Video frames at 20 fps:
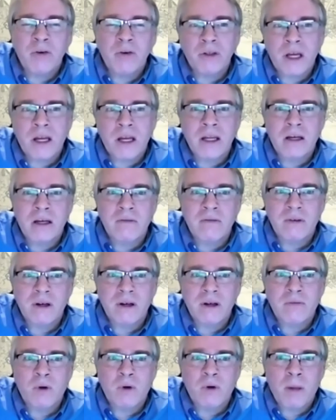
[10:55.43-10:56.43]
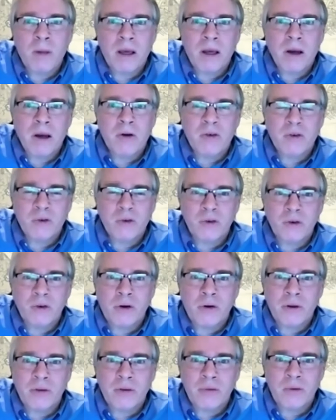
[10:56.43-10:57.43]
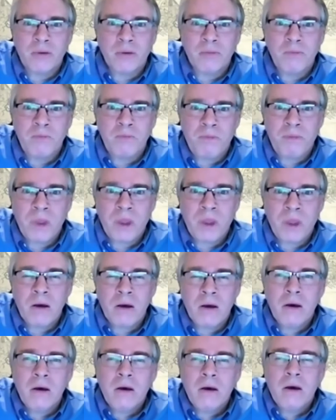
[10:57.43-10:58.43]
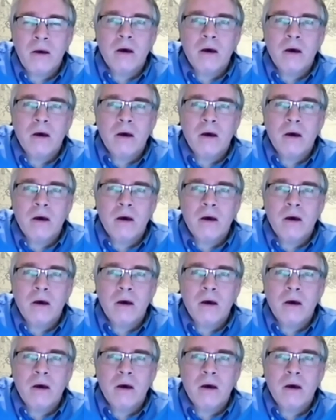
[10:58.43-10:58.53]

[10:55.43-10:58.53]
develop an understanding of what my characters are going through.